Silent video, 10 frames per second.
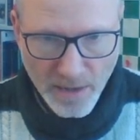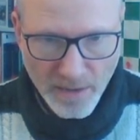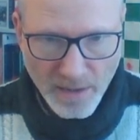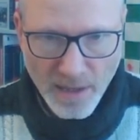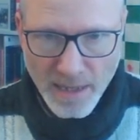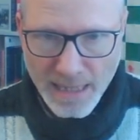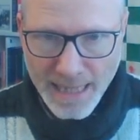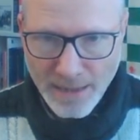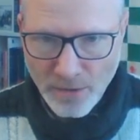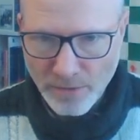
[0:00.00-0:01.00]
the knight
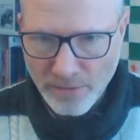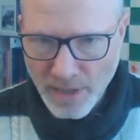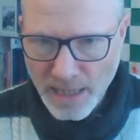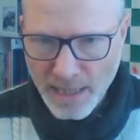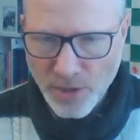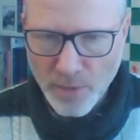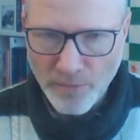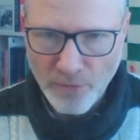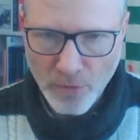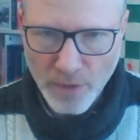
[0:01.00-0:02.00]
cannot really jump
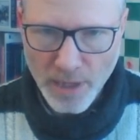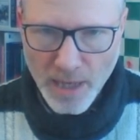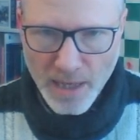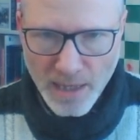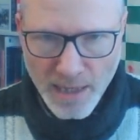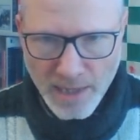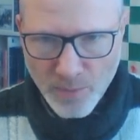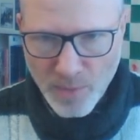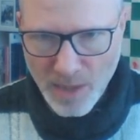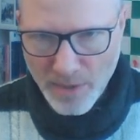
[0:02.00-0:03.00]
forward.
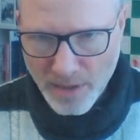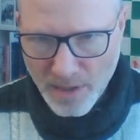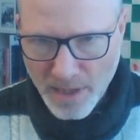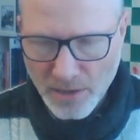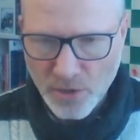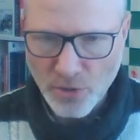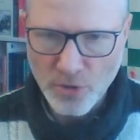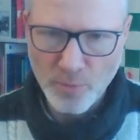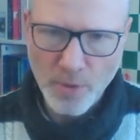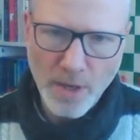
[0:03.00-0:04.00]
Yes, maybe the knight can
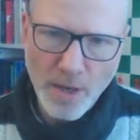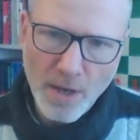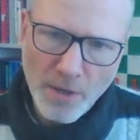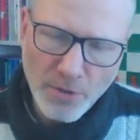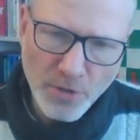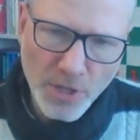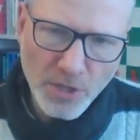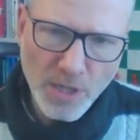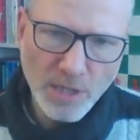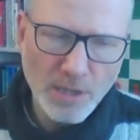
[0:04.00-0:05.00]
jump to
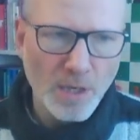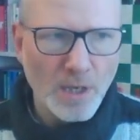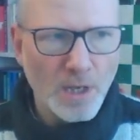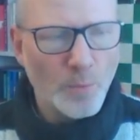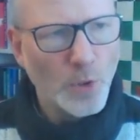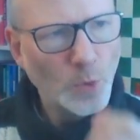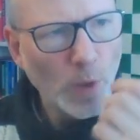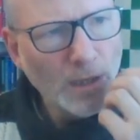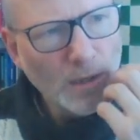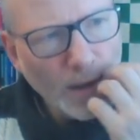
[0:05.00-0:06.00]
g6, but
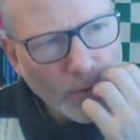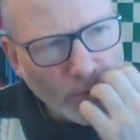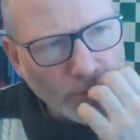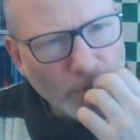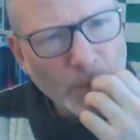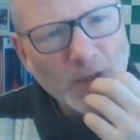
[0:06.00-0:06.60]
we know from